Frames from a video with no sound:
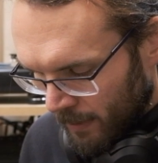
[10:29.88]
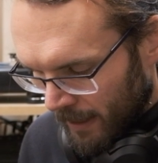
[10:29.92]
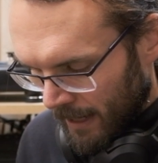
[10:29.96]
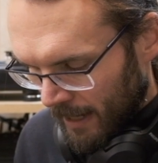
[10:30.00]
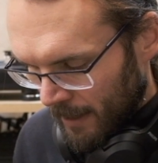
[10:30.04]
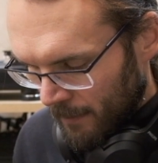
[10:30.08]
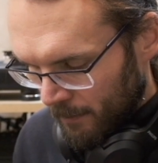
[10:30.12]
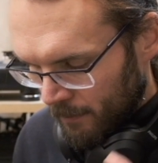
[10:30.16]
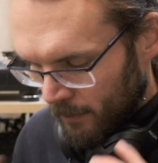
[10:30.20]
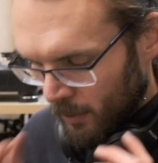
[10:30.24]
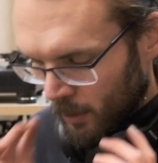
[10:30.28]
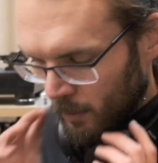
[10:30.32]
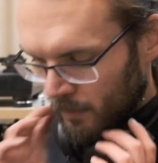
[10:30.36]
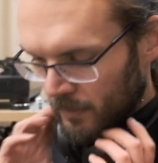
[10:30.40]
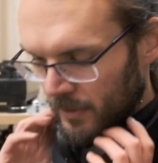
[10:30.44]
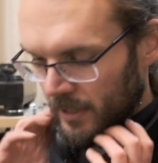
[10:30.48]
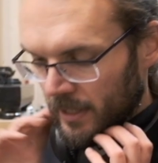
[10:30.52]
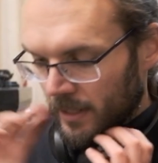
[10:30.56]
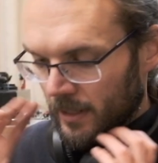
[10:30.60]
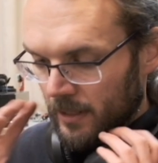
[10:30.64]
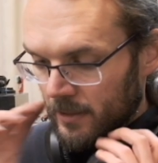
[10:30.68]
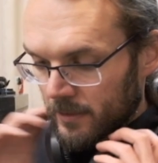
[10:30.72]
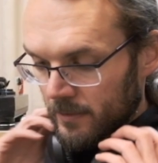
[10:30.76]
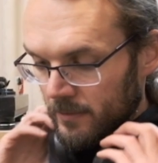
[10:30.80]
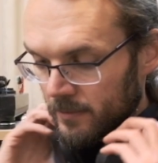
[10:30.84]
by Bob
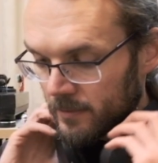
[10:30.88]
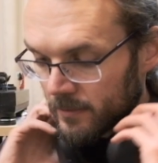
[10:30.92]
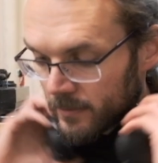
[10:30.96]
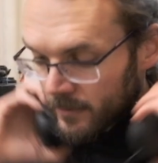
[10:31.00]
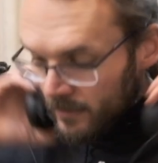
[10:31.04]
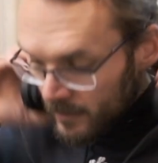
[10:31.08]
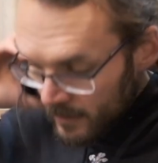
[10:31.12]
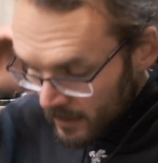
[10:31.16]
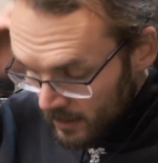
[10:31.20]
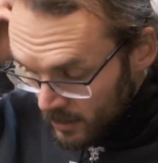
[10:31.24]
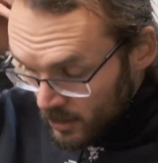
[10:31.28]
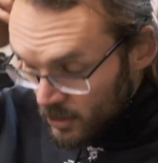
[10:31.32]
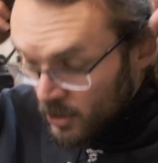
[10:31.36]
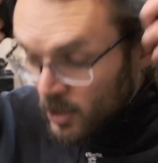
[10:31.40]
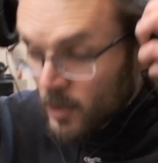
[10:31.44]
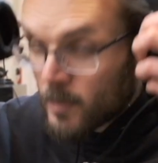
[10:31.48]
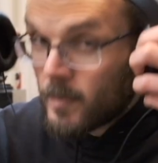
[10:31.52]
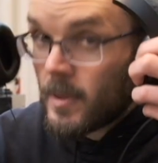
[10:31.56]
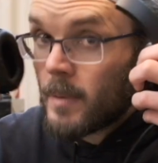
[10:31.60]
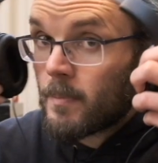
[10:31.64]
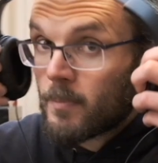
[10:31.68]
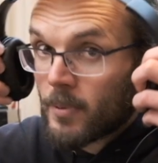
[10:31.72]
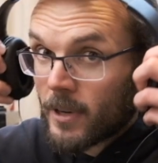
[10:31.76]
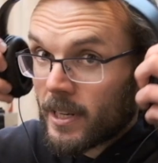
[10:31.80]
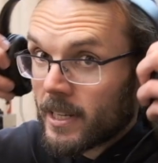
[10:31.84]
Dylan. Should
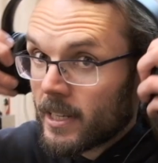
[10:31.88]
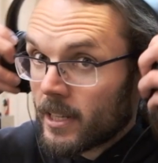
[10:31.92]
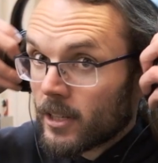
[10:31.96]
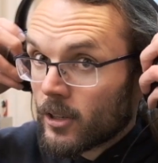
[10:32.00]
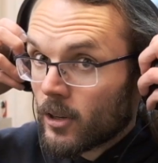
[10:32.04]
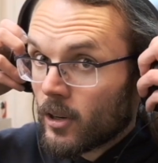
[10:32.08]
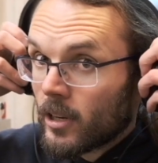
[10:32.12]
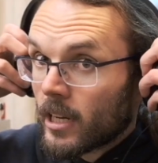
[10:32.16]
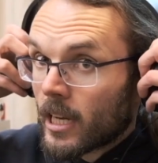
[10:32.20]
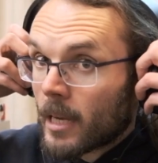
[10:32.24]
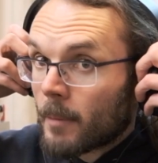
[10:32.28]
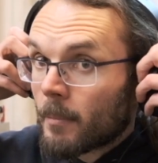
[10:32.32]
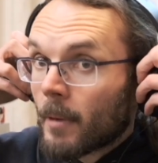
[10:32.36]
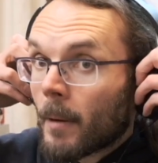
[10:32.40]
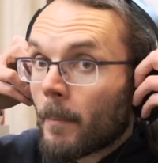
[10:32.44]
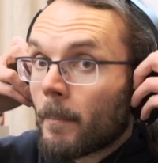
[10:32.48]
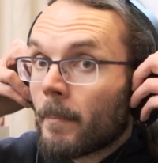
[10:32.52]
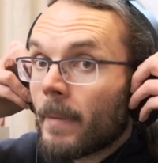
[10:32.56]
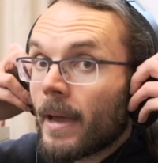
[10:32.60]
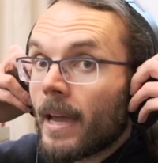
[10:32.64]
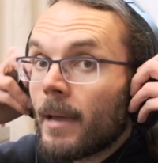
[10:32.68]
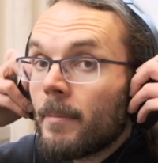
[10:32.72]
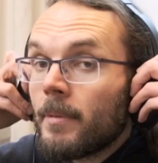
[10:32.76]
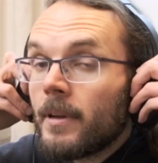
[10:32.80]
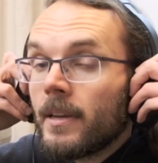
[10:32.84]
be pretty annoying, but
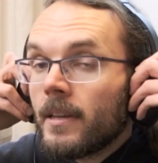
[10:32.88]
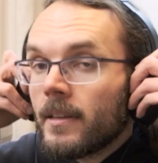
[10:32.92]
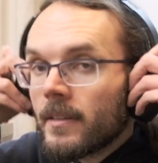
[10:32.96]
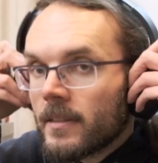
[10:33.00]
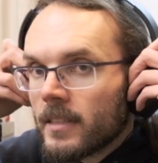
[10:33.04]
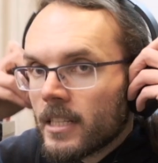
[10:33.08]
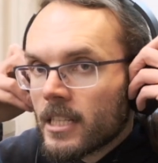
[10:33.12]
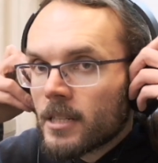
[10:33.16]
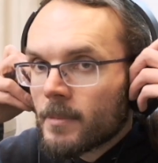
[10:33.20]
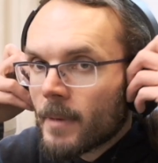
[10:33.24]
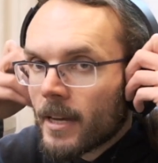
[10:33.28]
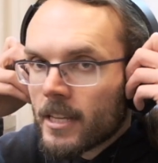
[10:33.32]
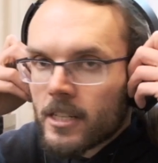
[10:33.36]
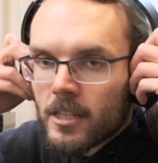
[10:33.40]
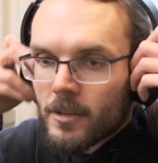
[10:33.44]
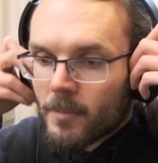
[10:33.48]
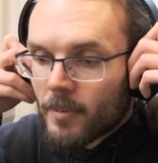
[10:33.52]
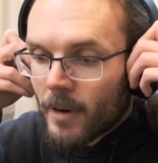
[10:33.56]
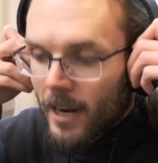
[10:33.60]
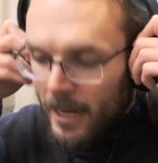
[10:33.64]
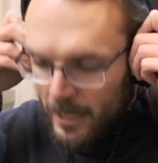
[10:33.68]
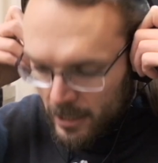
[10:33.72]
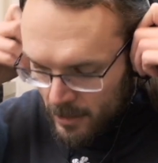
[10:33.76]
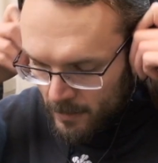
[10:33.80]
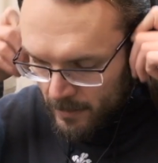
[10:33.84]
maybe these may
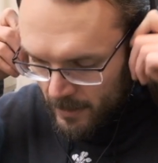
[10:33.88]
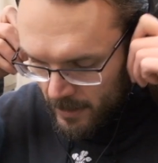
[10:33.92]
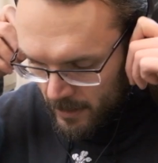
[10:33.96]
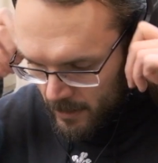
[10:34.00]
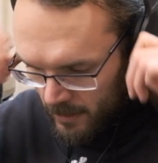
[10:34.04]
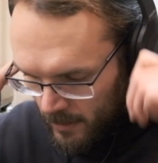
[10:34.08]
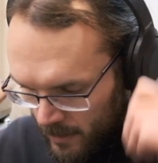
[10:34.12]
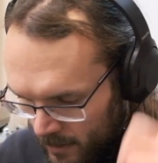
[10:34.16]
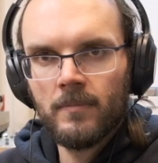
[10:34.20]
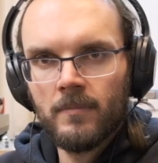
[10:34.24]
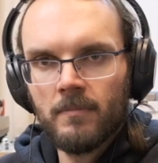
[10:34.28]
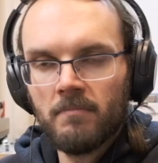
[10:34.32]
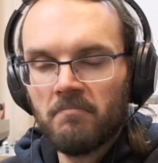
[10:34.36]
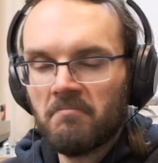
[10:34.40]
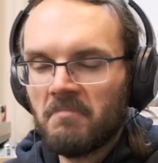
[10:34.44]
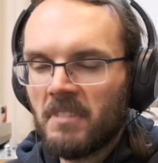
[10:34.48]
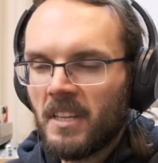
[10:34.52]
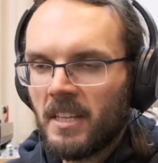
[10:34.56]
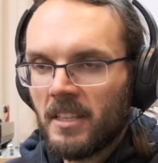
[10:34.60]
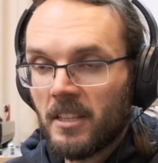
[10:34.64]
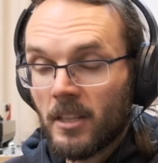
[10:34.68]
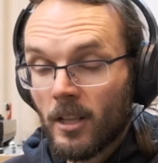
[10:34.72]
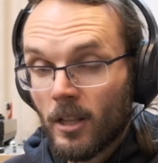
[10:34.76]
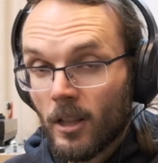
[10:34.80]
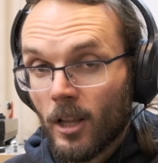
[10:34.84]
surprise me.
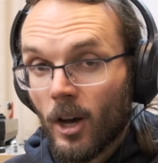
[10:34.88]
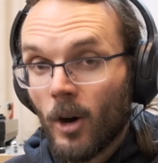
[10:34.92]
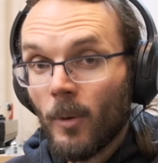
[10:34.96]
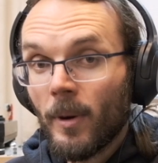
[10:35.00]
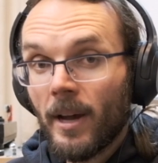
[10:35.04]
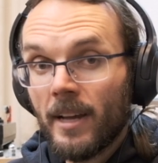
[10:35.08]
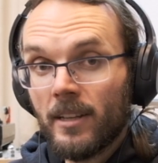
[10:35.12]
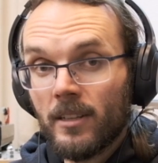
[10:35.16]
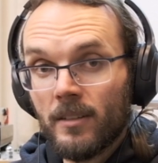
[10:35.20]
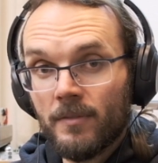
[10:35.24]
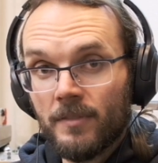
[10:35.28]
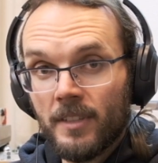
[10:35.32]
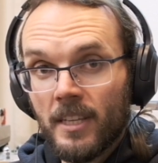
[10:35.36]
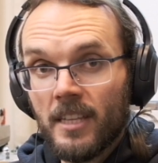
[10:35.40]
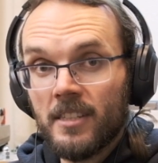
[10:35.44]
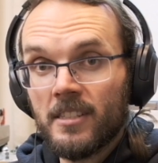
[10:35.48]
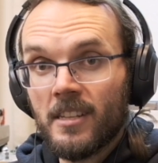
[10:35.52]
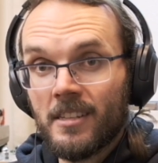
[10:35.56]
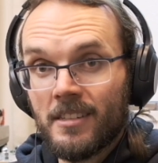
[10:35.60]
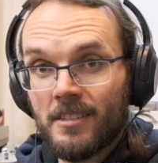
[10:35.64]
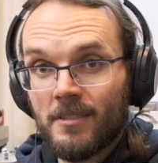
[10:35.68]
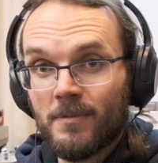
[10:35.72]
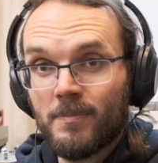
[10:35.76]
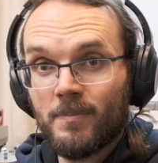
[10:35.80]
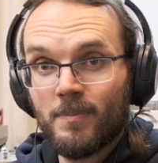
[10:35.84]
The low end of these
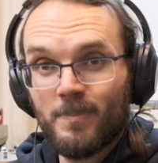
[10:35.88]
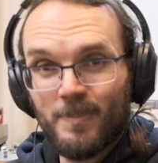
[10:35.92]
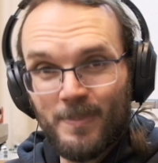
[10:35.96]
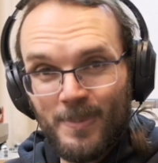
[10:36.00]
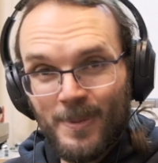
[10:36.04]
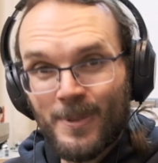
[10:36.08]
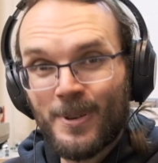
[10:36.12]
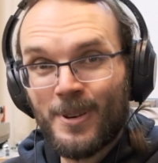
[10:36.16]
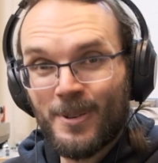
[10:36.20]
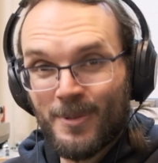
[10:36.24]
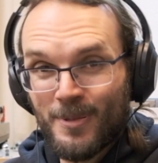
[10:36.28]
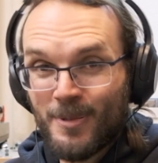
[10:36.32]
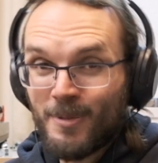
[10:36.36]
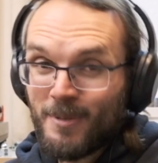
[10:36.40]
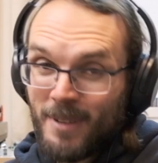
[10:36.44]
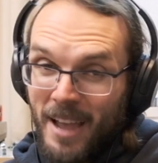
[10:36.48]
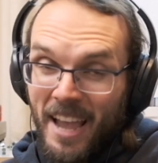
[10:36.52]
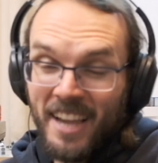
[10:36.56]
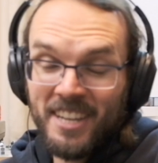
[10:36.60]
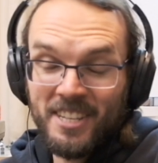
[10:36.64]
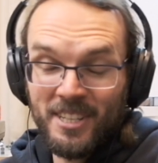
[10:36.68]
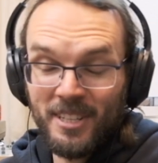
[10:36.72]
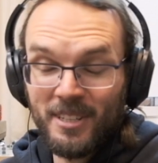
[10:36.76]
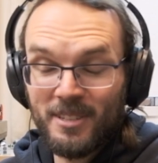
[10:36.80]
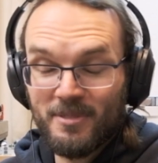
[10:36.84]
is
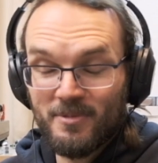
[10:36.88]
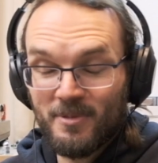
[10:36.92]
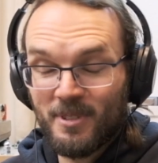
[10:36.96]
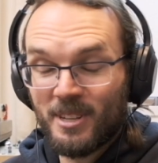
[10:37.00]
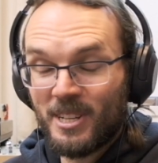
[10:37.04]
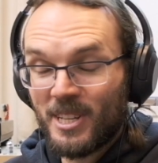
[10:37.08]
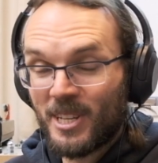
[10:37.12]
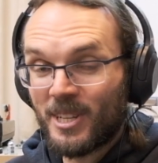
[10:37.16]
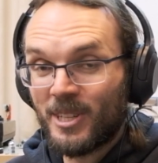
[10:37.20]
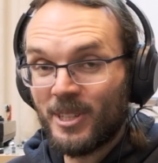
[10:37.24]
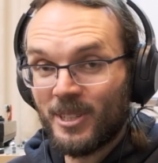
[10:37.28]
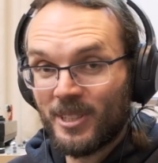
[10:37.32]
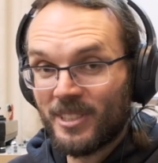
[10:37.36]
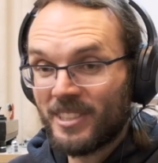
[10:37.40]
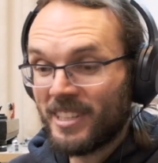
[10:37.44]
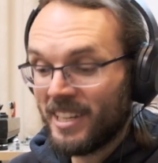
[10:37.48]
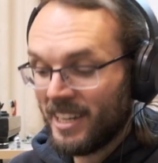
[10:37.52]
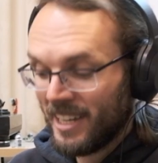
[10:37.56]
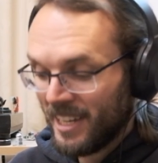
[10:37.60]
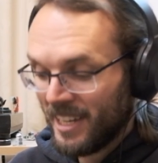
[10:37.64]
actually really good.